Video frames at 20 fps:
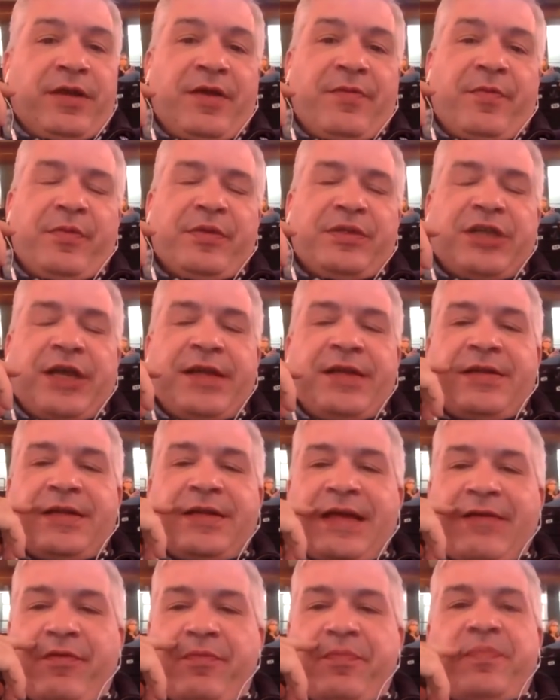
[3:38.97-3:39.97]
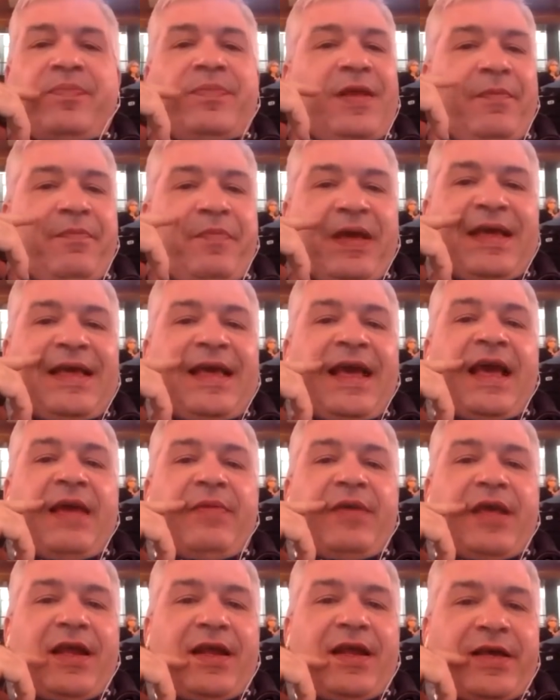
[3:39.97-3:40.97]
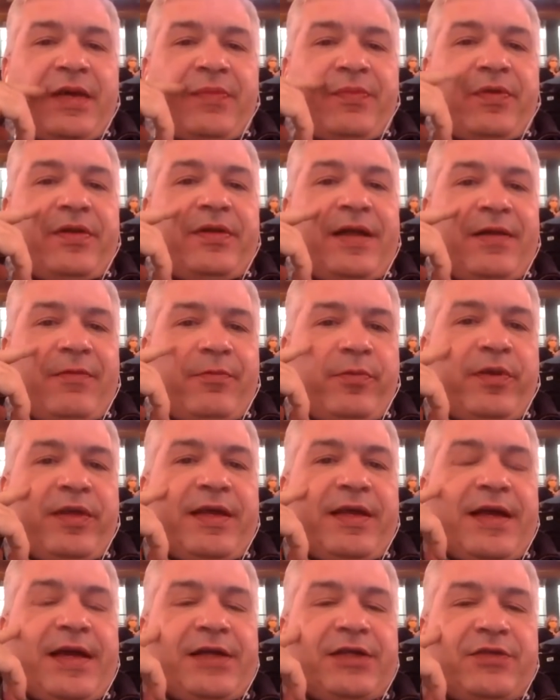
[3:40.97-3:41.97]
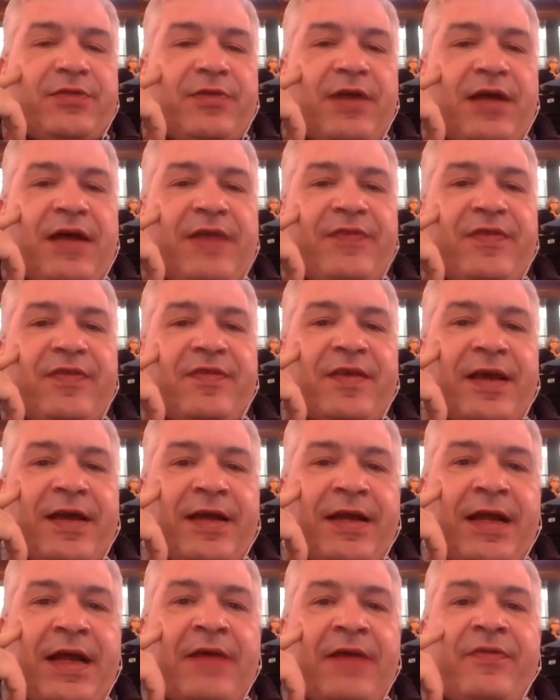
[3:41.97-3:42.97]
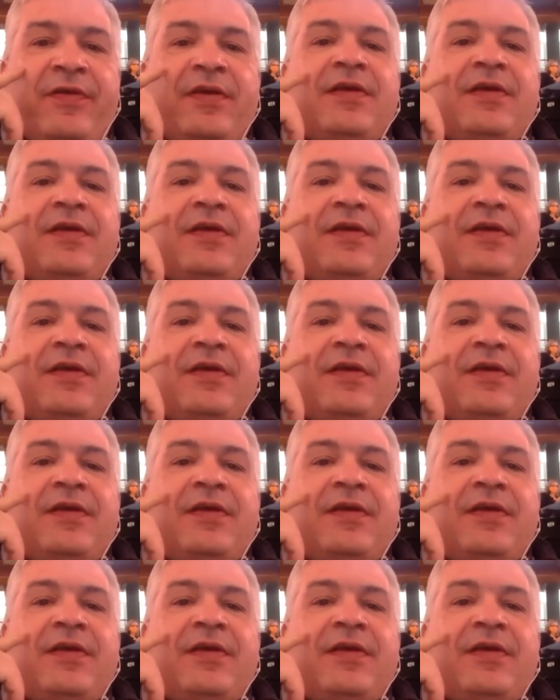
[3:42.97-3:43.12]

I mean, Jaden didn't have a big game, but he had a couple of really nice drives in the second half.